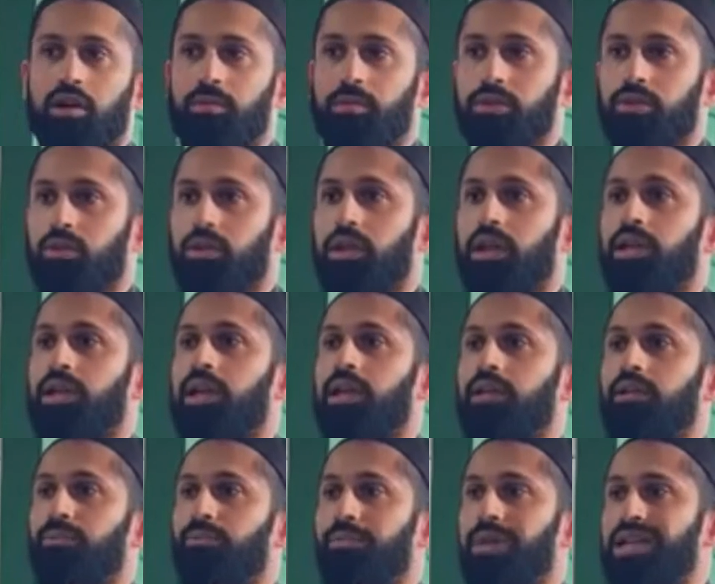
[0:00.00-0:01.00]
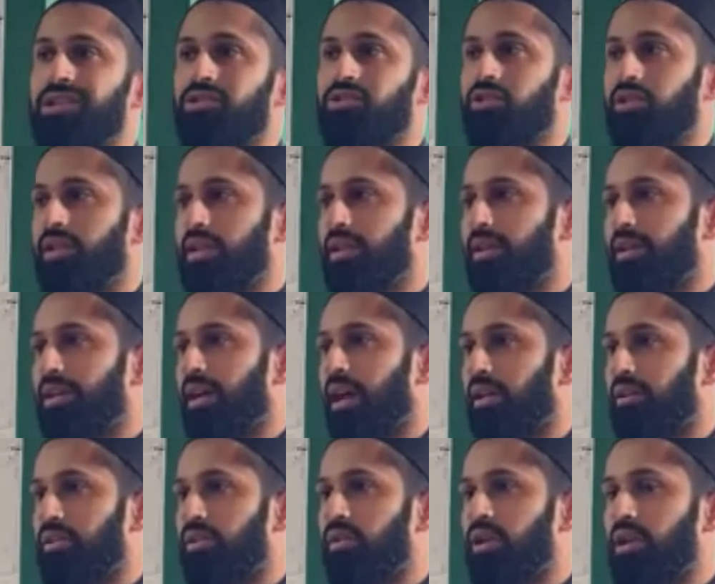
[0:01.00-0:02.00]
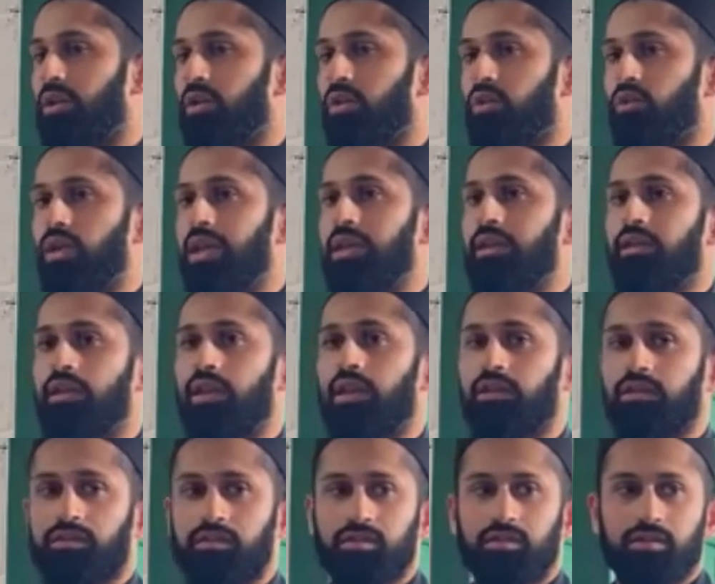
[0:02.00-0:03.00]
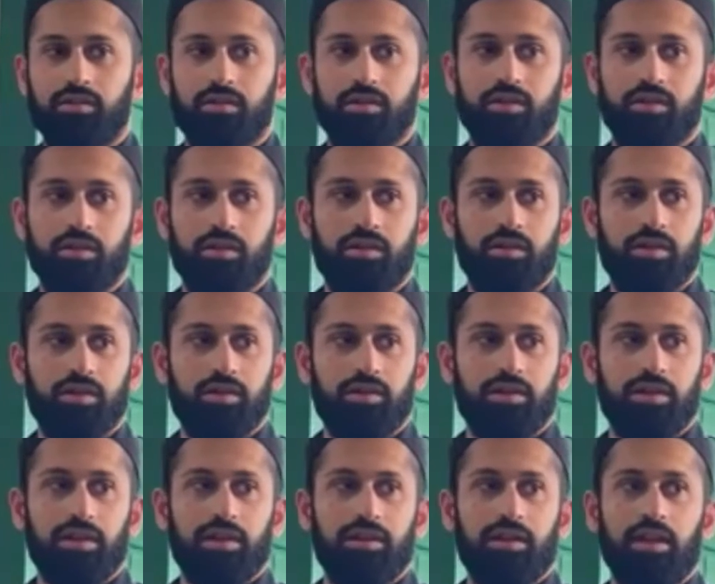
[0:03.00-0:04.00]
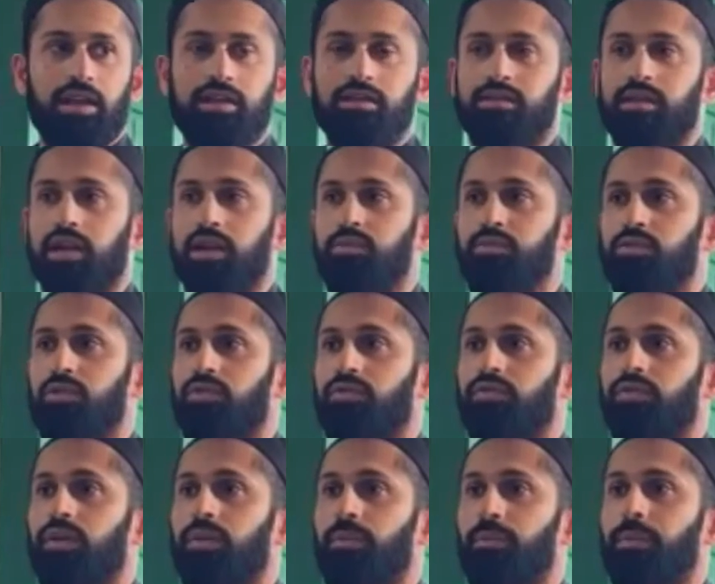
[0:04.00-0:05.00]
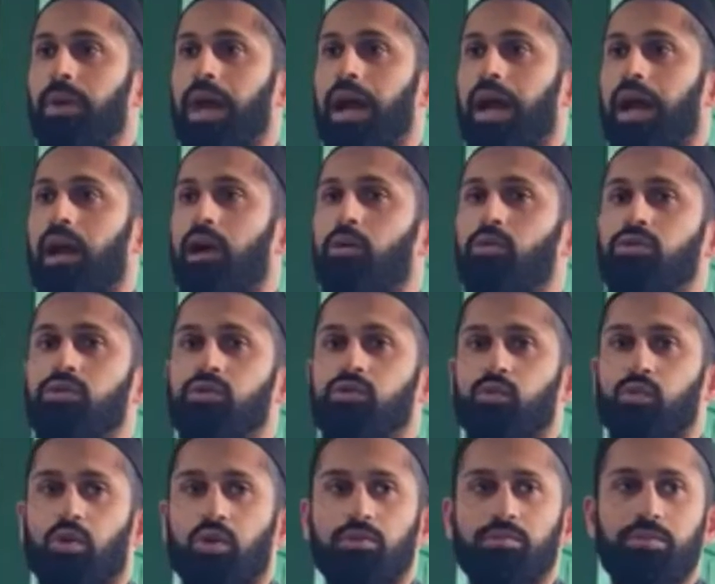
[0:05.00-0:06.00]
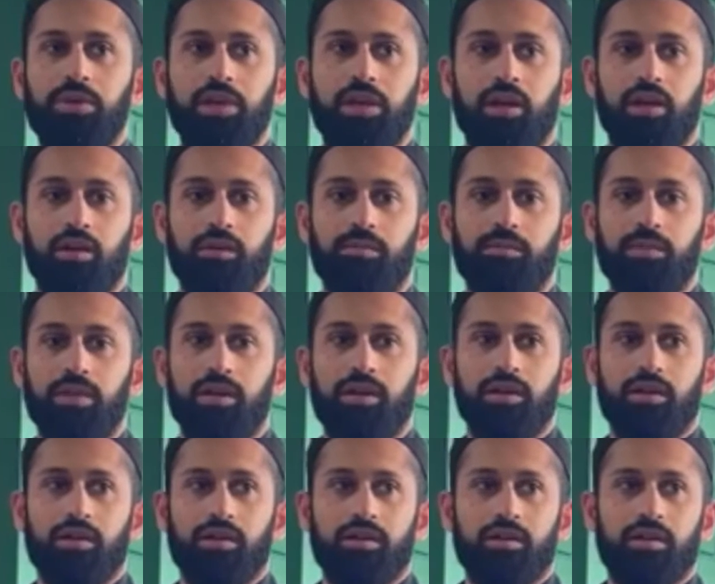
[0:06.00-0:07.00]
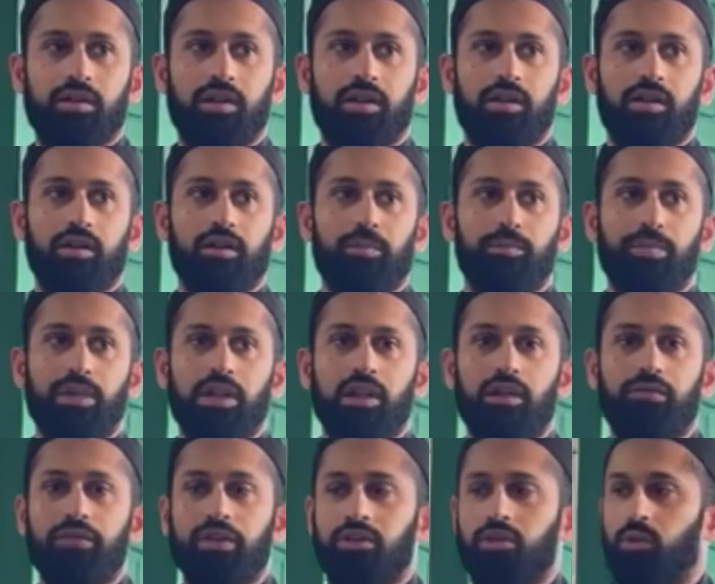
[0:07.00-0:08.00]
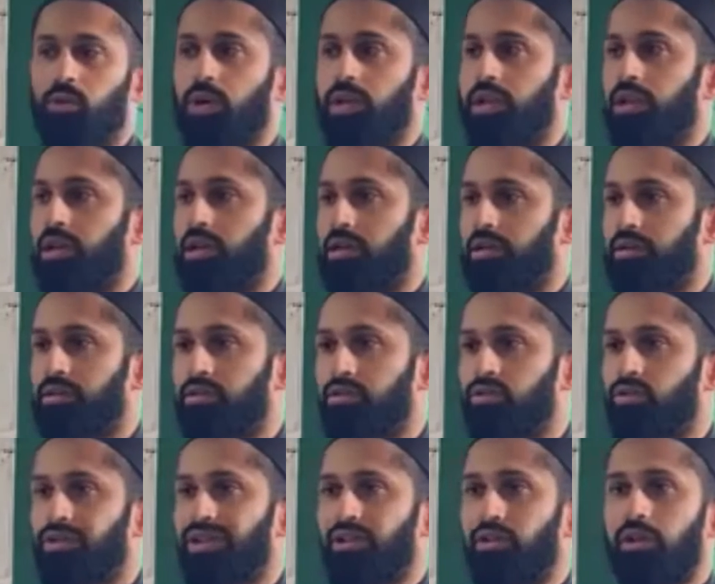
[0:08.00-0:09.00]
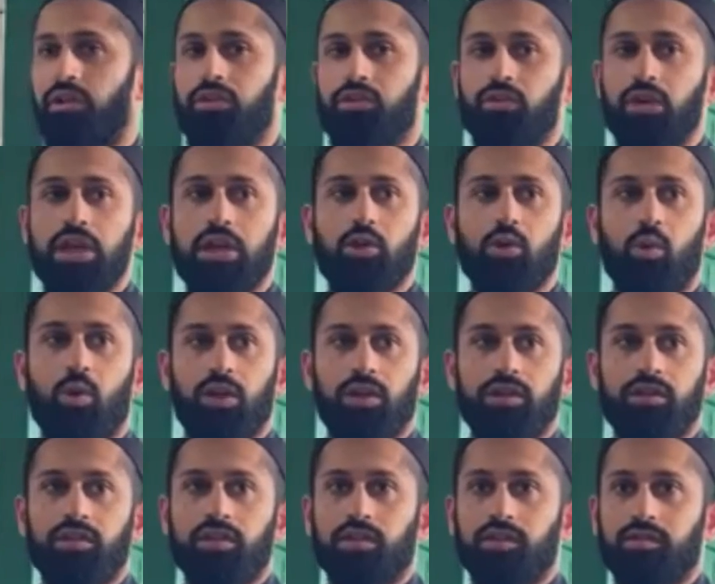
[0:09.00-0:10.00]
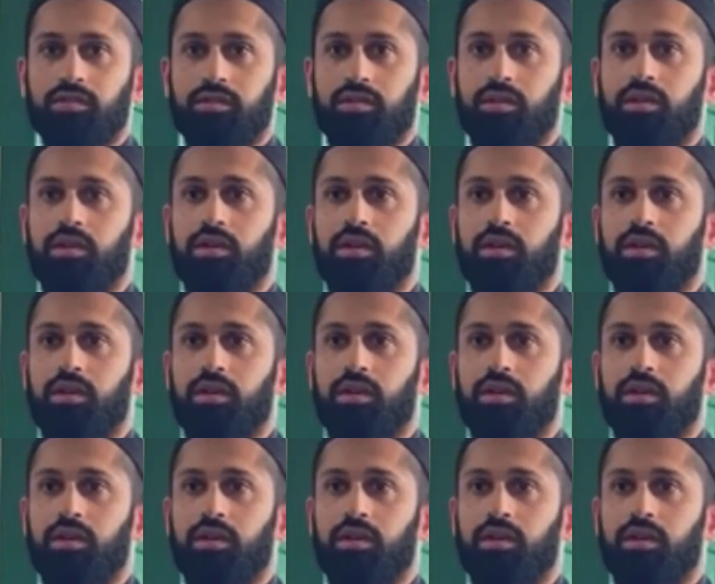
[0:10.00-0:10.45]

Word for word: rahmatullahi mentioned in a gathering three things in terms of how does one become beloved to Allah. So there are three qualities.